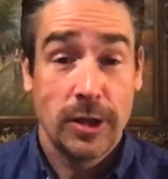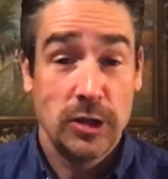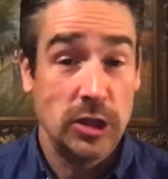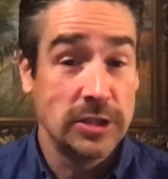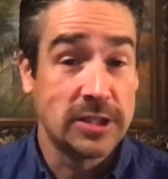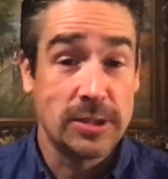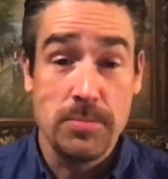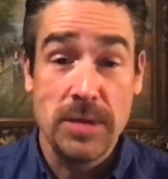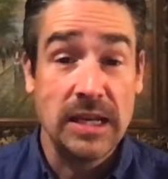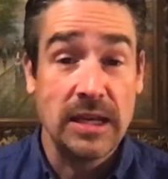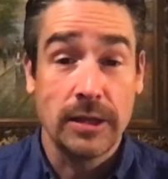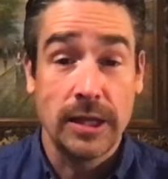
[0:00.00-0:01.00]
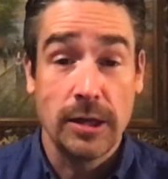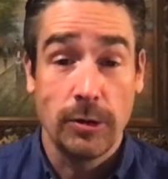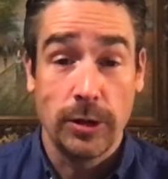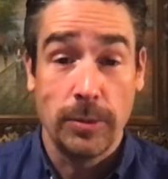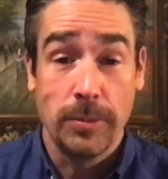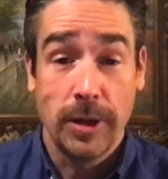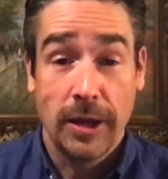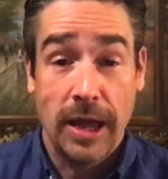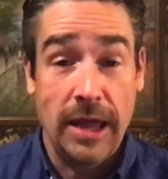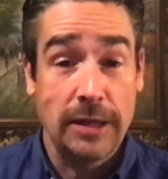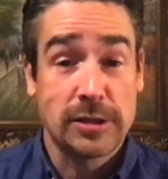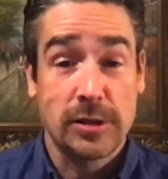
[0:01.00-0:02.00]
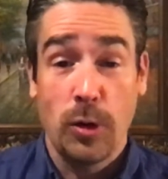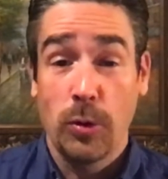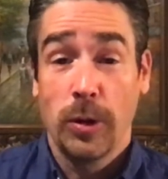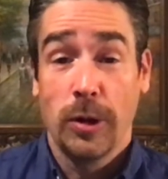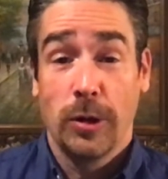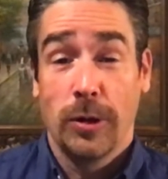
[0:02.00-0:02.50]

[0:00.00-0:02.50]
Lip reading: Jesus immediately healed them. And so